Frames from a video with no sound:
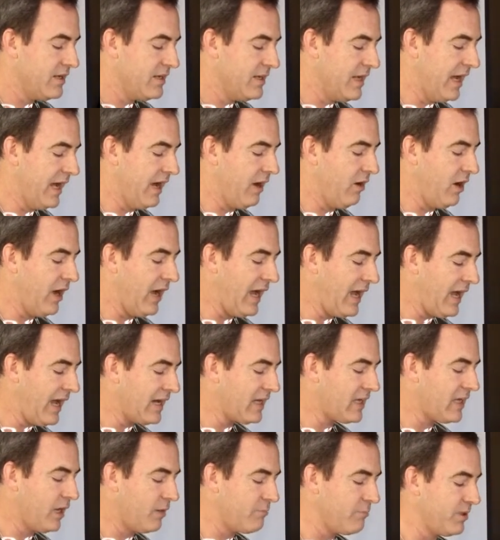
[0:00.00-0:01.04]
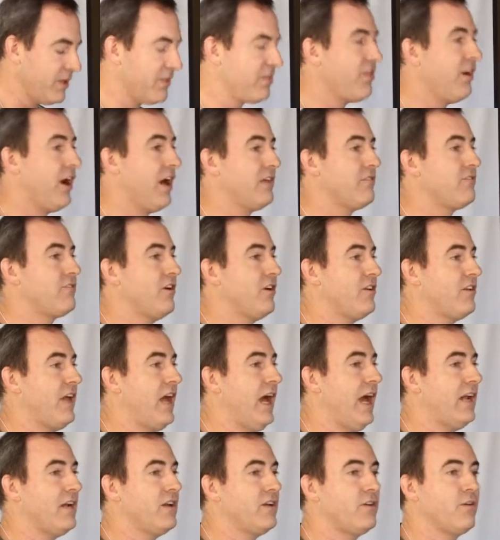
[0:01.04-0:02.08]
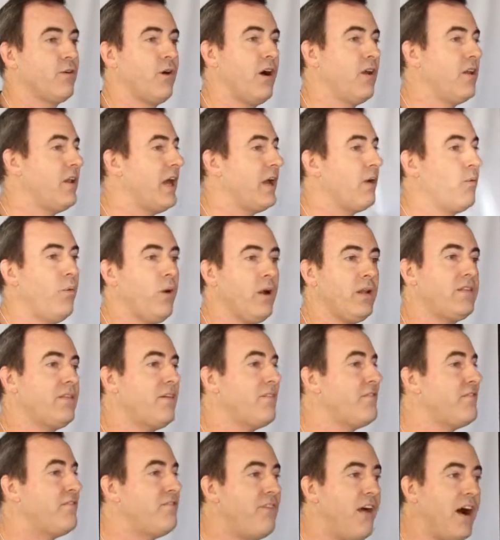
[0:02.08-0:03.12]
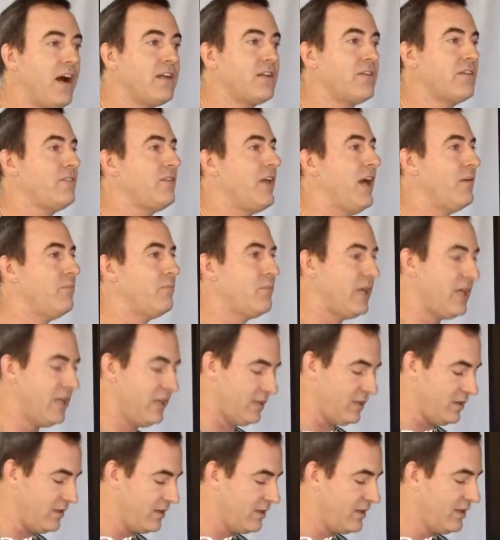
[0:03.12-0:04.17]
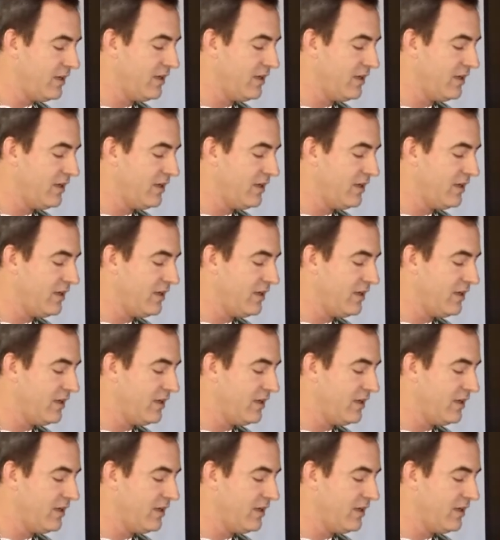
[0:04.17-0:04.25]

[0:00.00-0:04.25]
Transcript: Now, I had a couple of thoughts on that. You're all like, what the fuck does that mean?